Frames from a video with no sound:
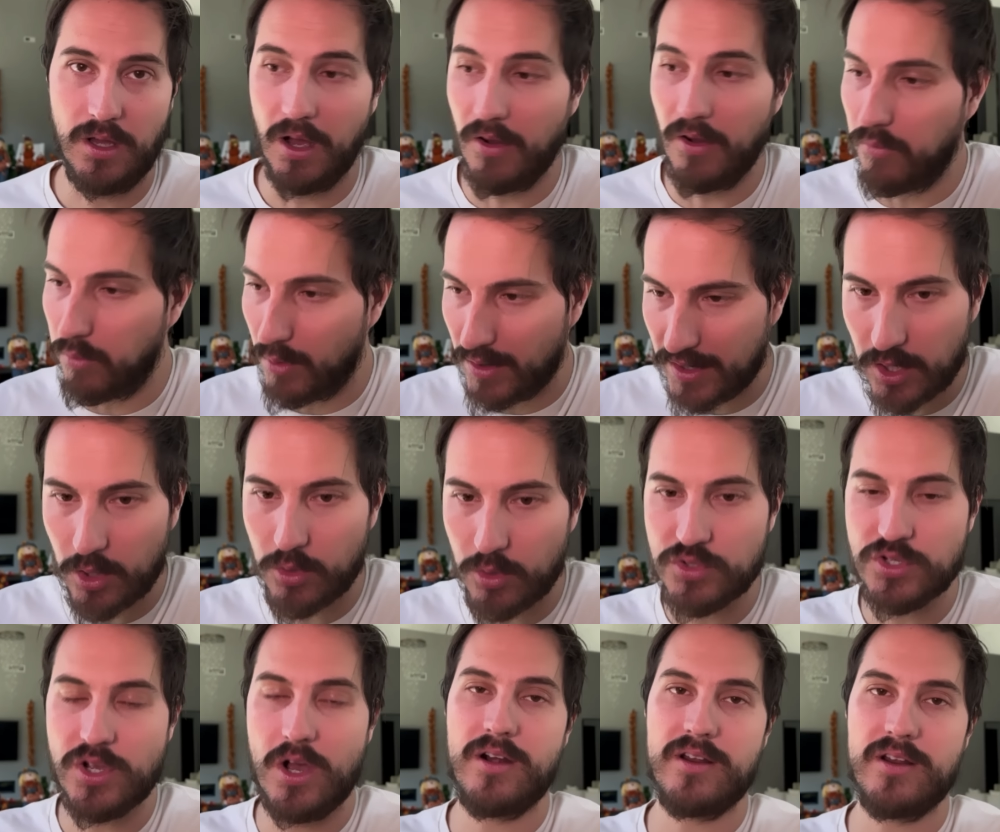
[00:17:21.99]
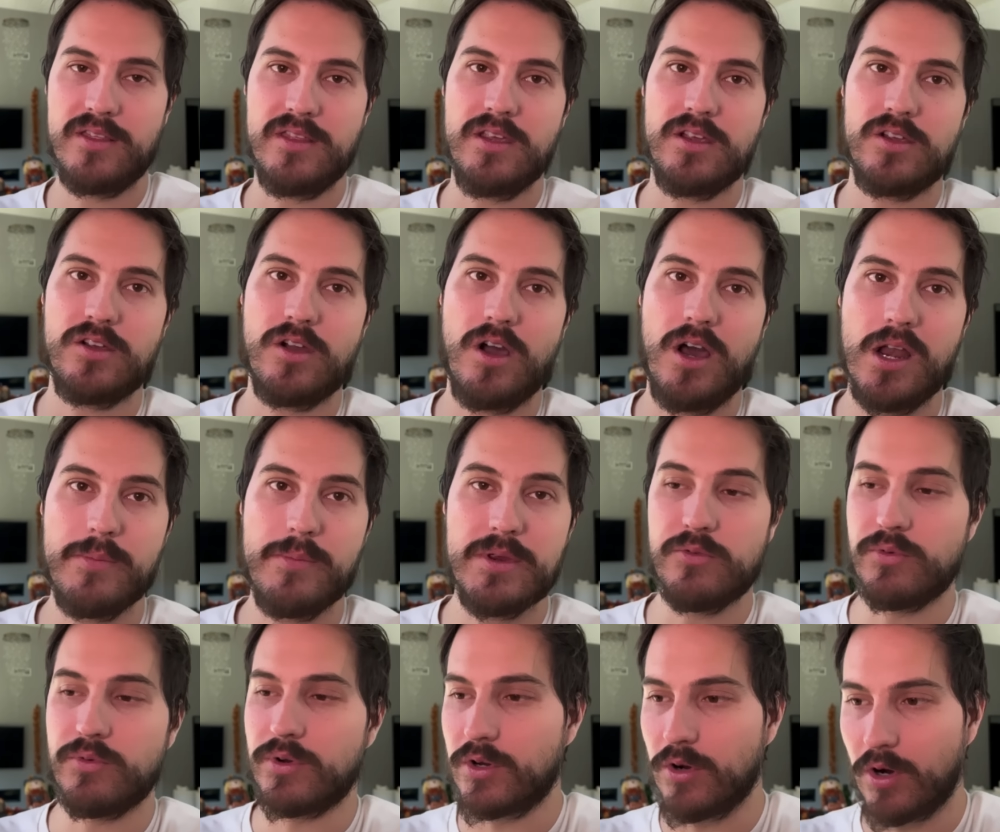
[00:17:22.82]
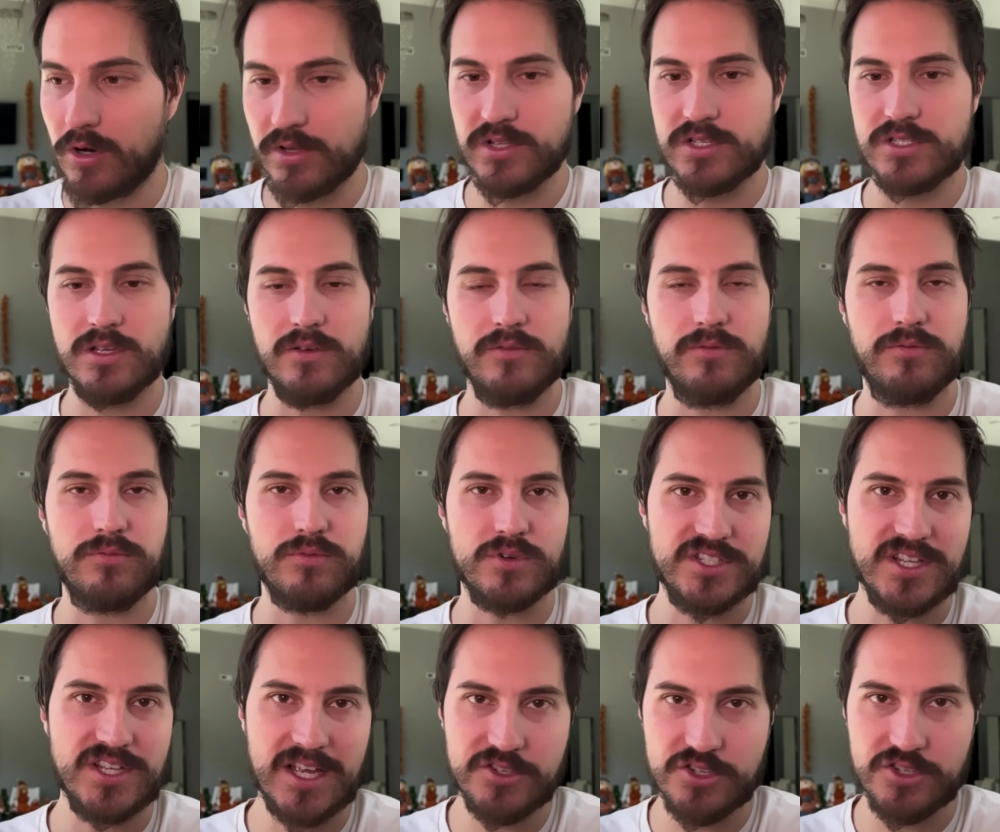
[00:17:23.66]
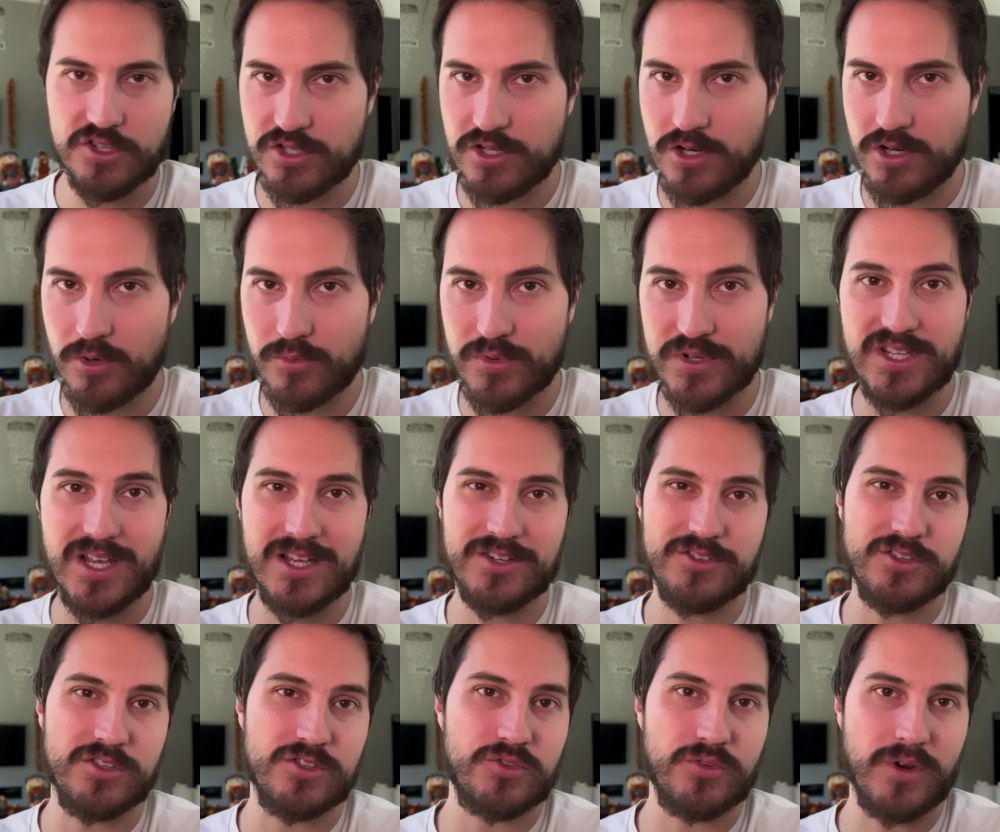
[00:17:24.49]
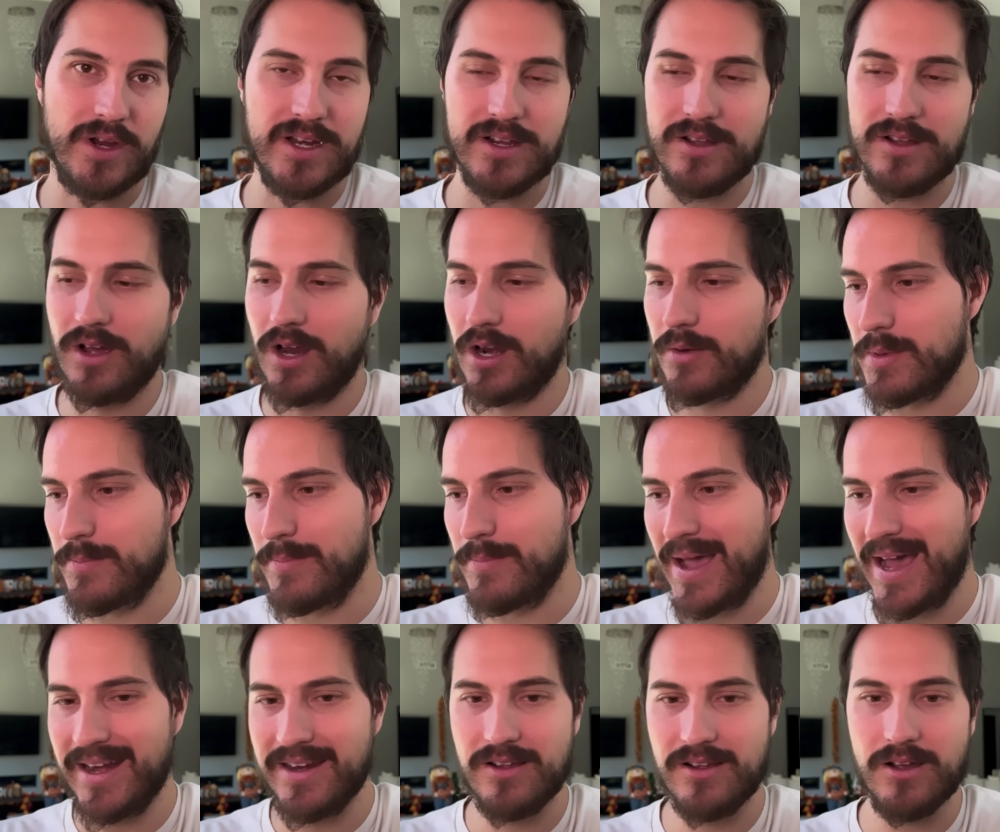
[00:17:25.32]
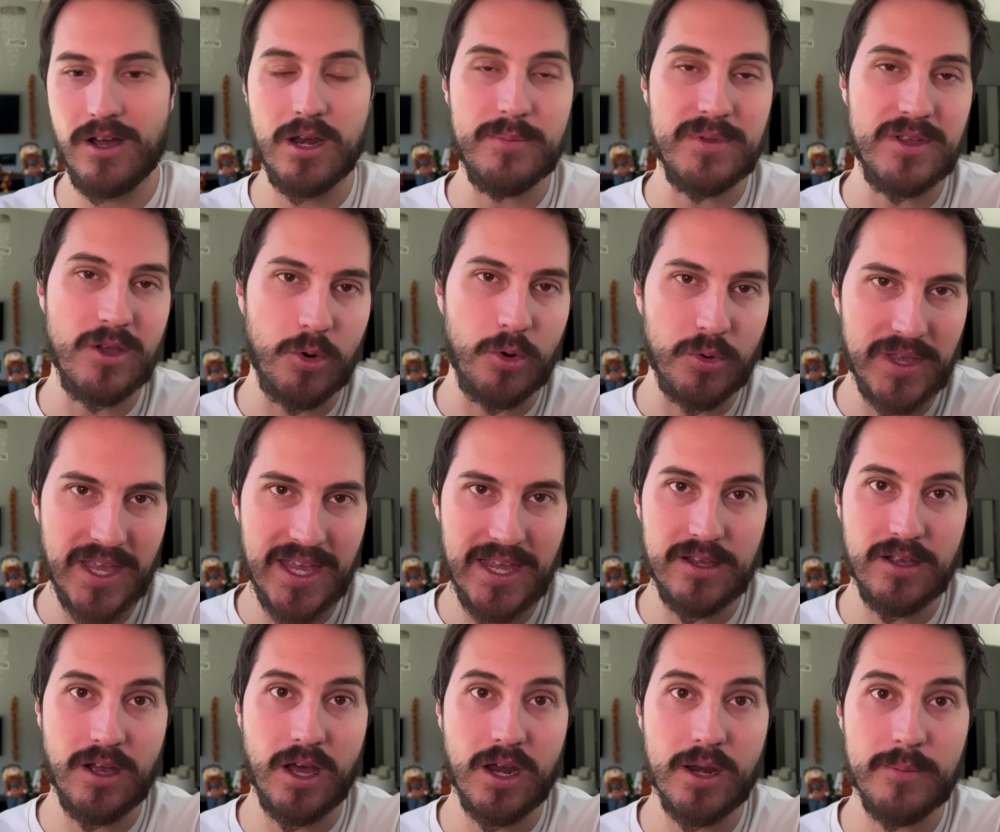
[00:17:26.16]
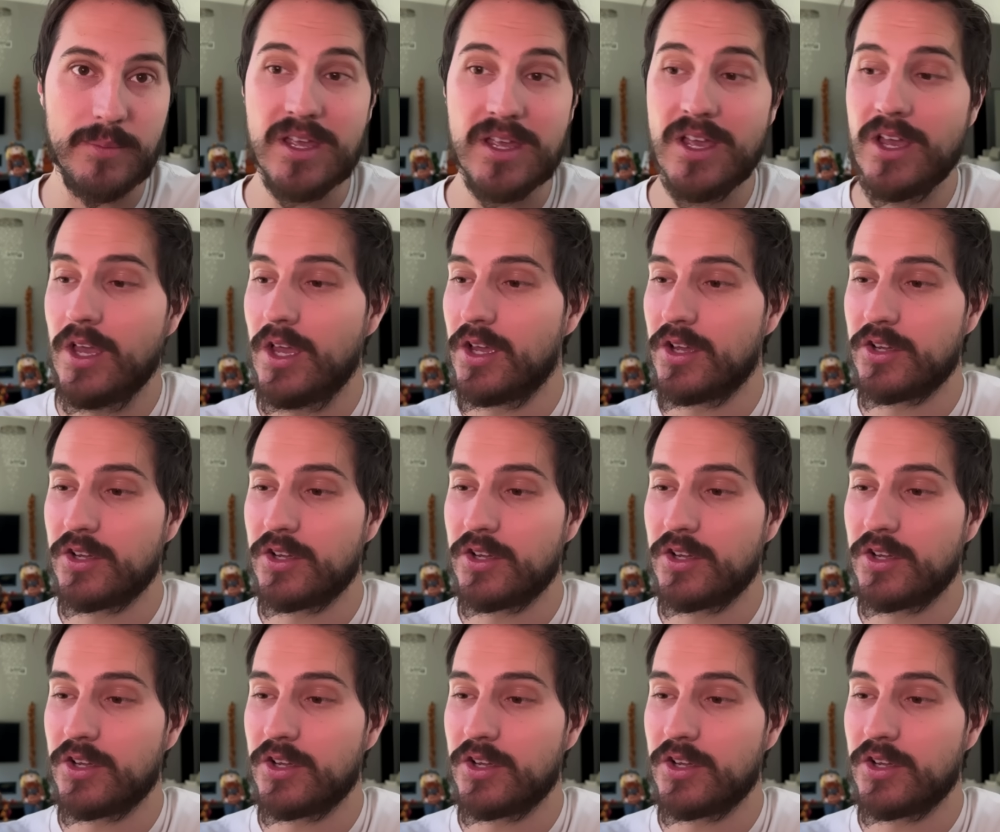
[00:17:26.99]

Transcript: of what goes on in the economy, regardless of recessions, no recessions, great economy, bad economy, okay economy,